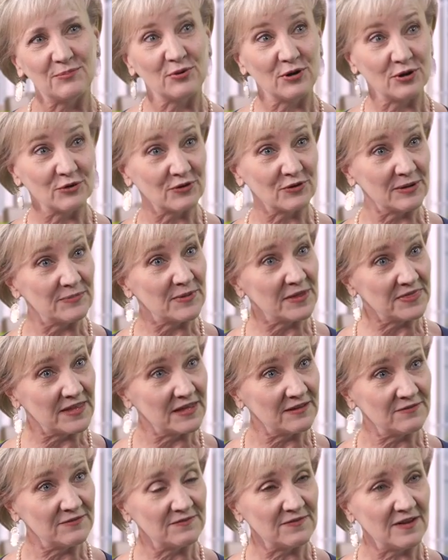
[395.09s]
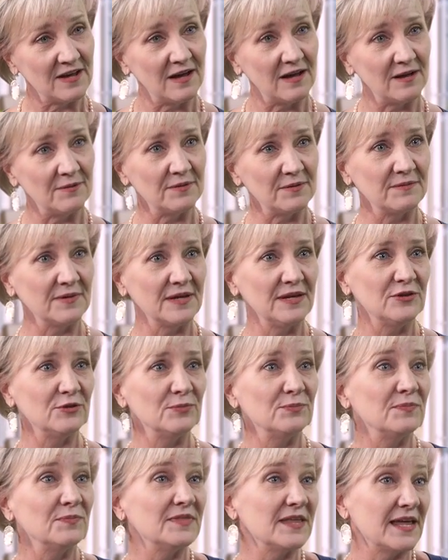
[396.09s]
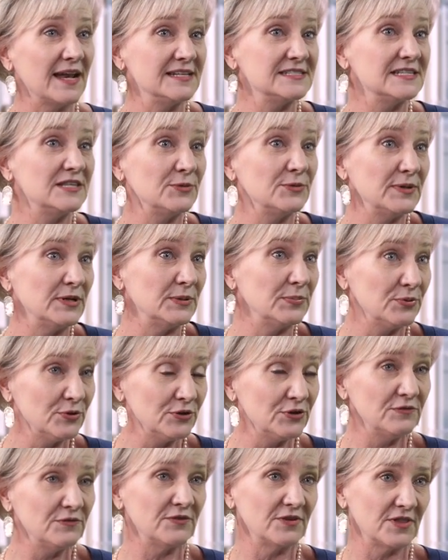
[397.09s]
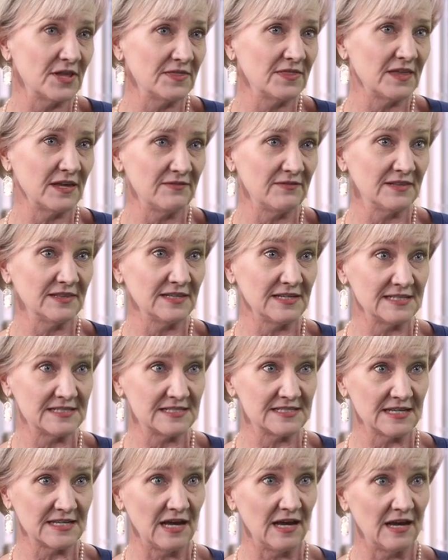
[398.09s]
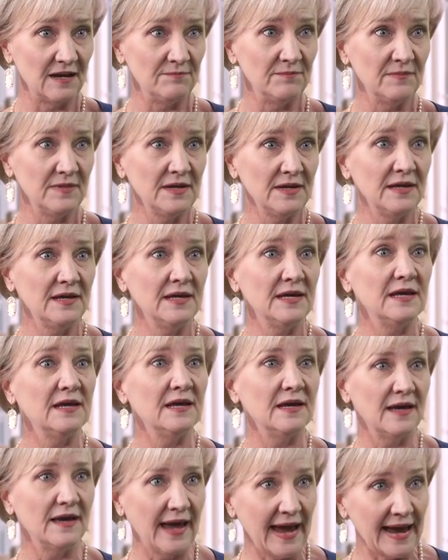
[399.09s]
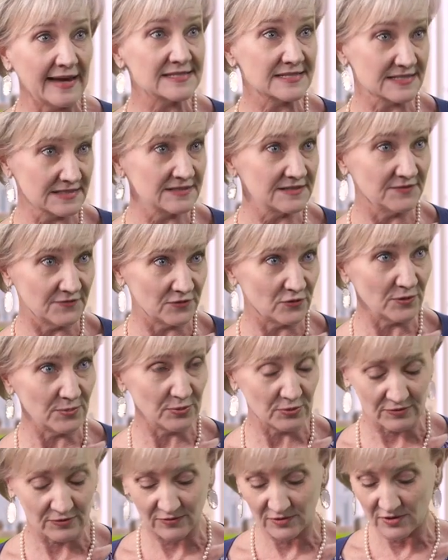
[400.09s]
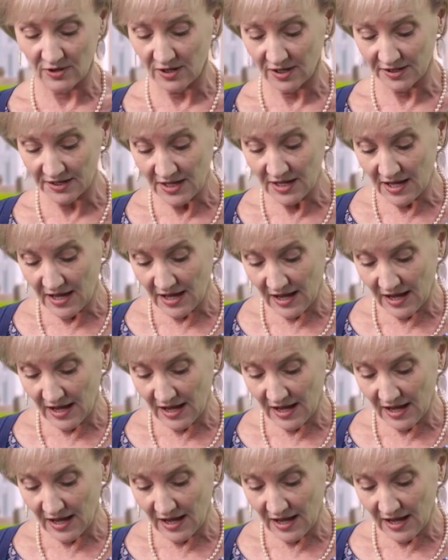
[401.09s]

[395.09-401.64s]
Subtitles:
program that they've has either been approved or that they've at least asked for approval on.